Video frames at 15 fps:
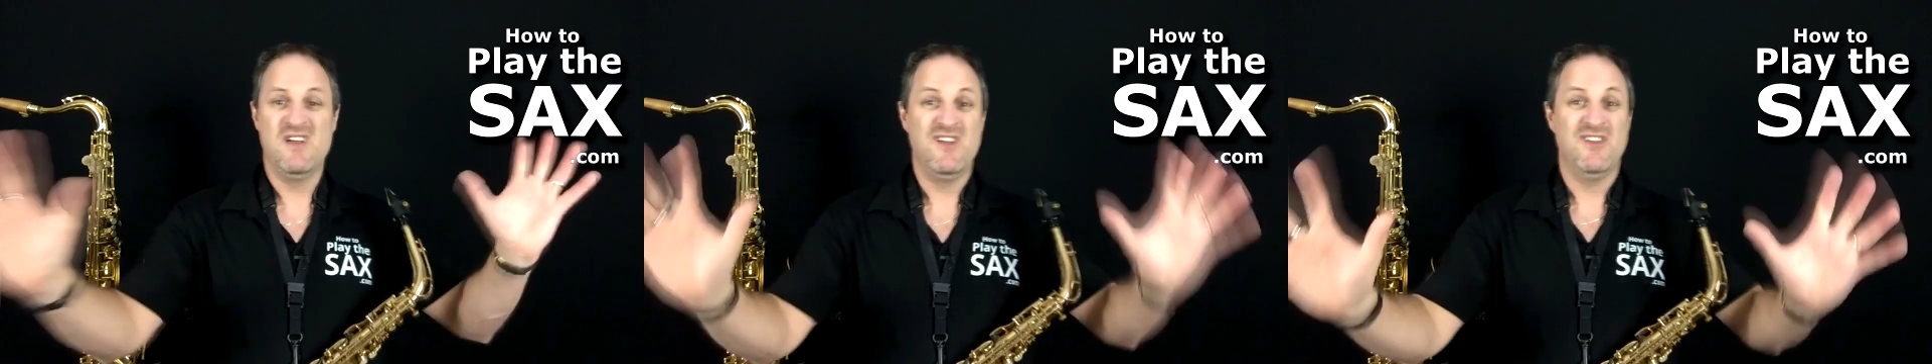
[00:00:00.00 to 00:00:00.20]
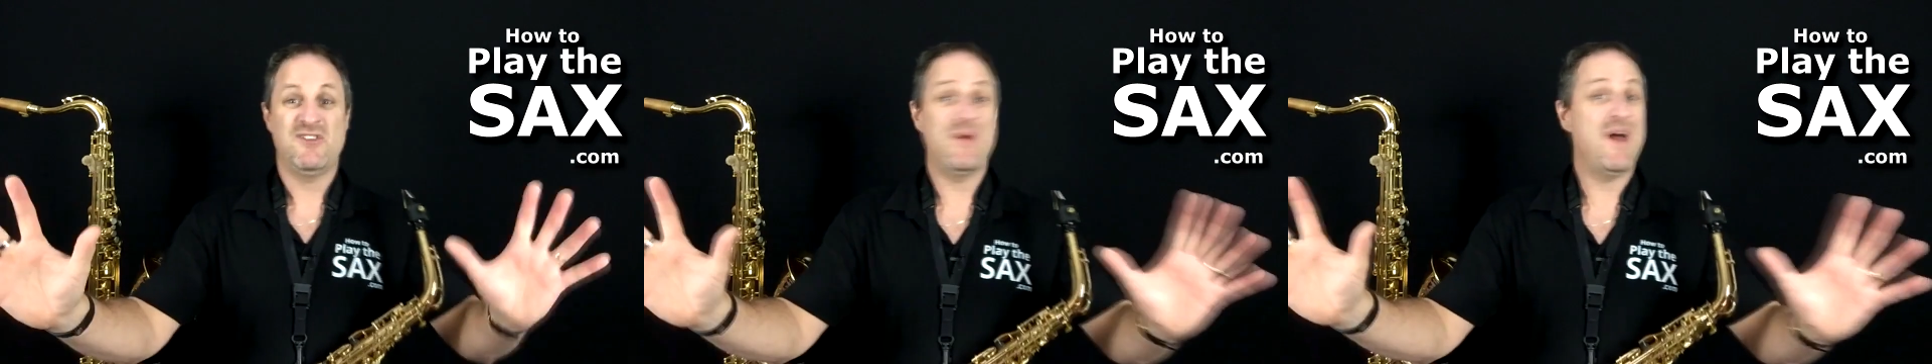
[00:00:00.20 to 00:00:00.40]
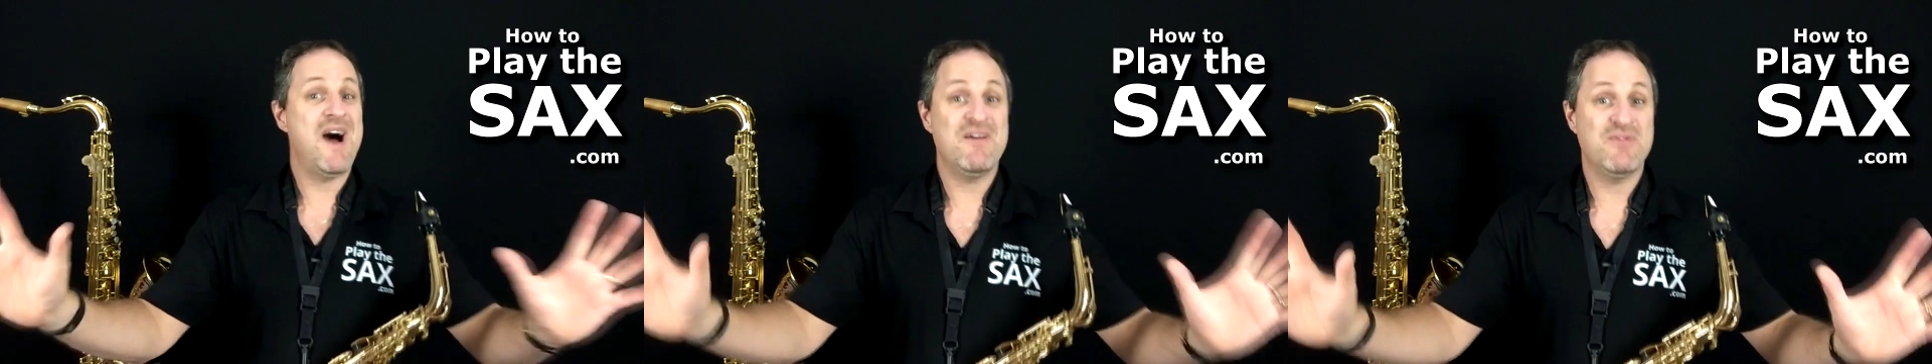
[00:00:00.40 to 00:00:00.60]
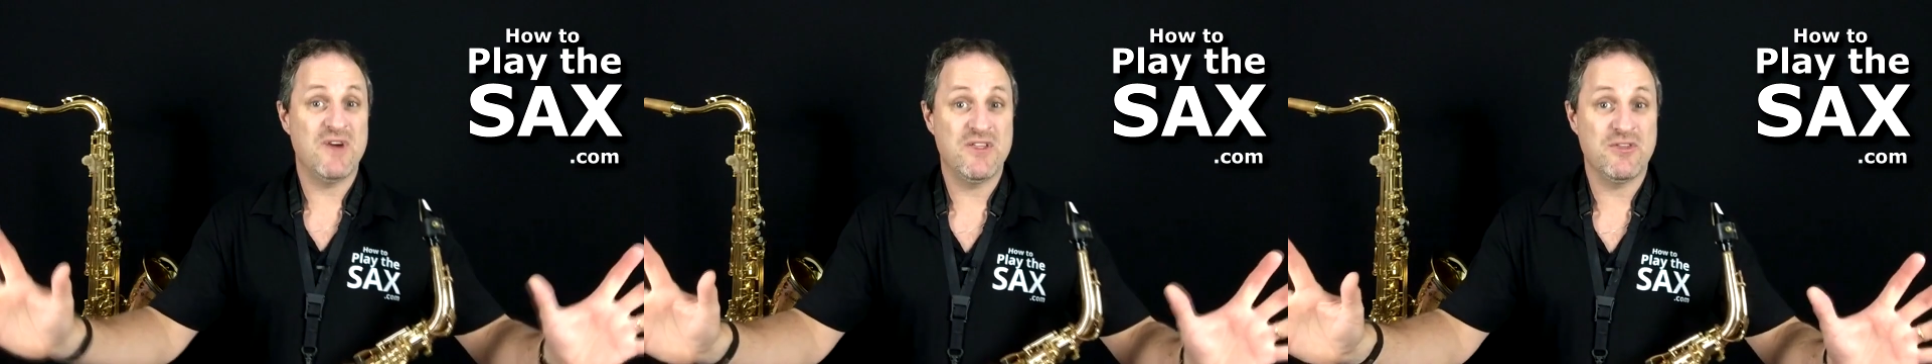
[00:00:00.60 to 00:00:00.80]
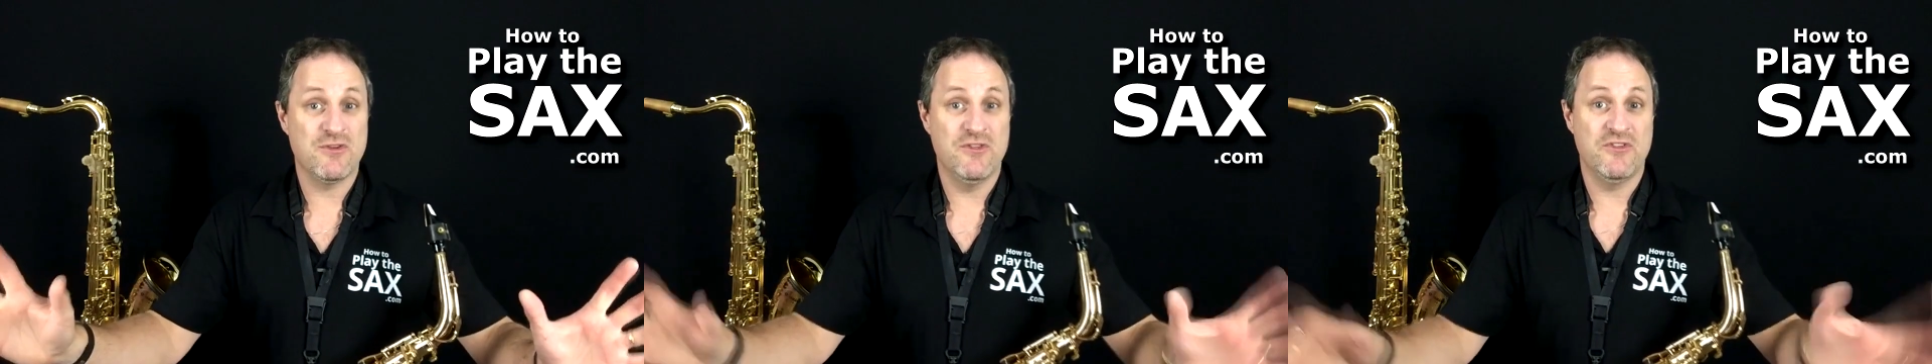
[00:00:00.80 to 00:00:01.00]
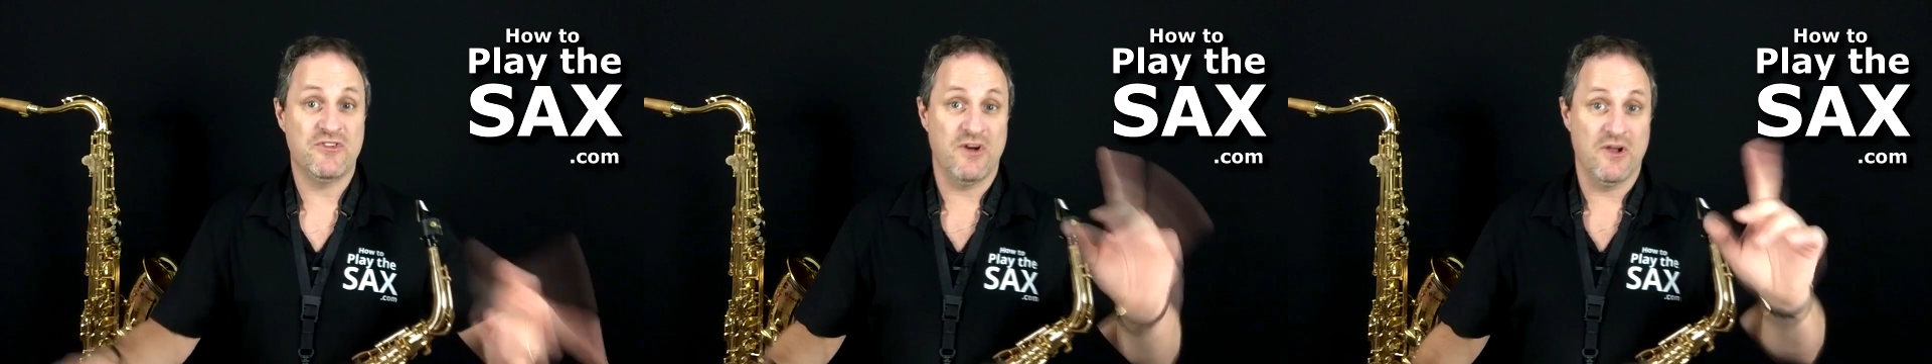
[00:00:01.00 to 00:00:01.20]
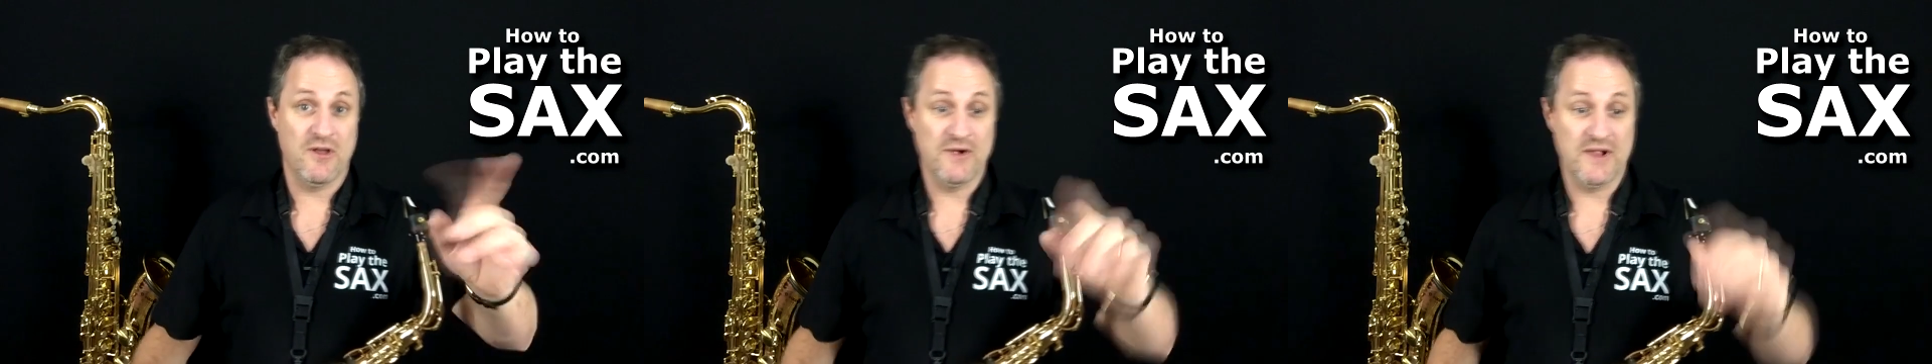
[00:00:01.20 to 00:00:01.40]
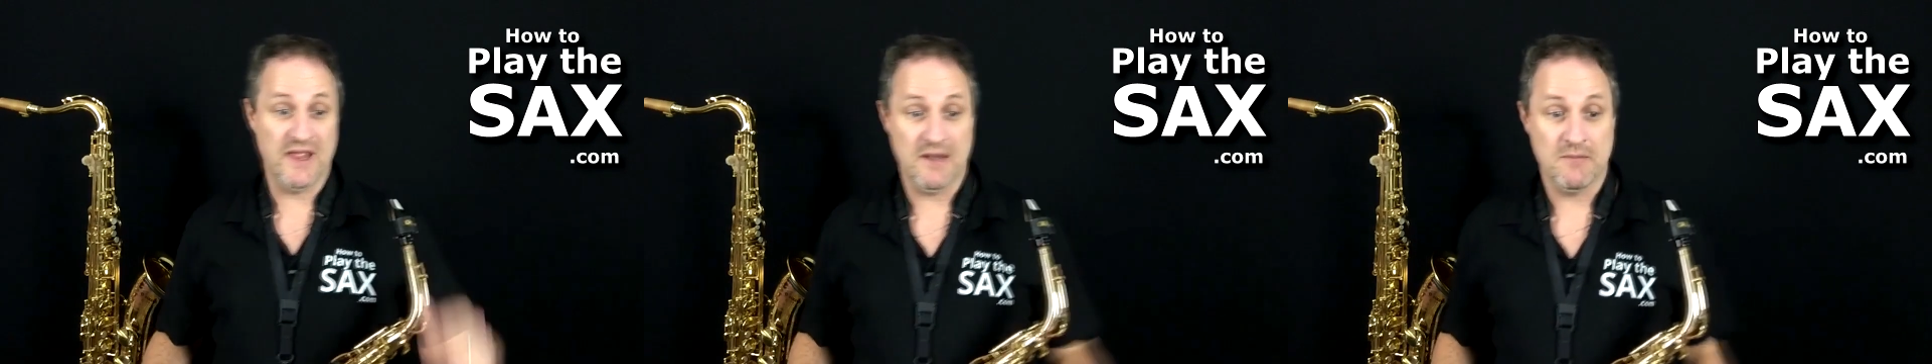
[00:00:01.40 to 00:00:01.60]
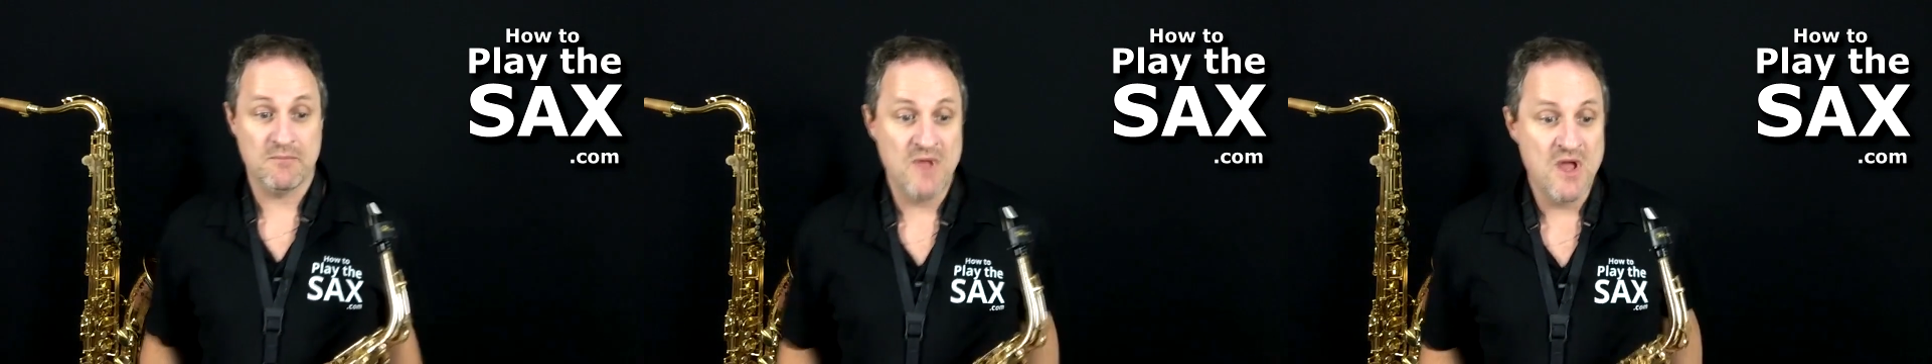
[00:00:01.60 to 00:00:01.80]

So we're halfway through the solo again.